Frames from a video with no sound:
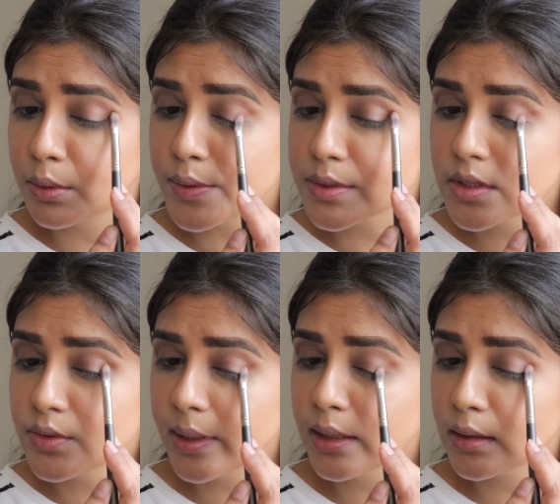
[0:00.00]

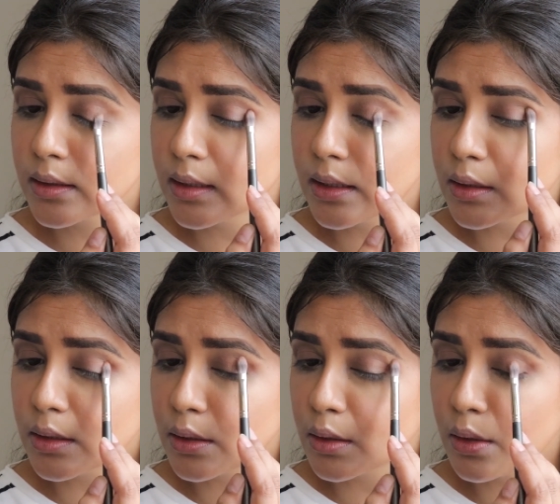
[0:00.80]
concentrate it
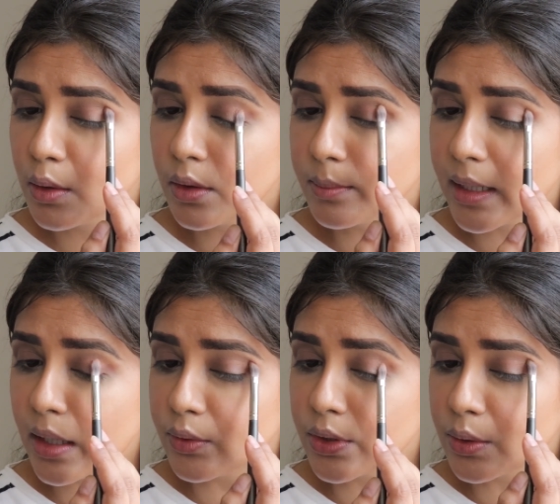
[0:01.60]
on my
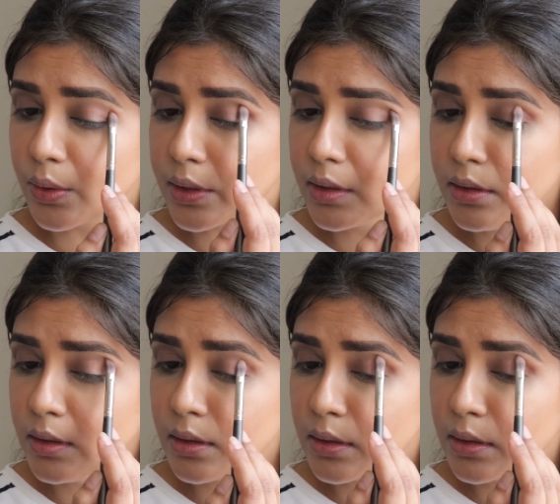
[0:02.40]
outer corner.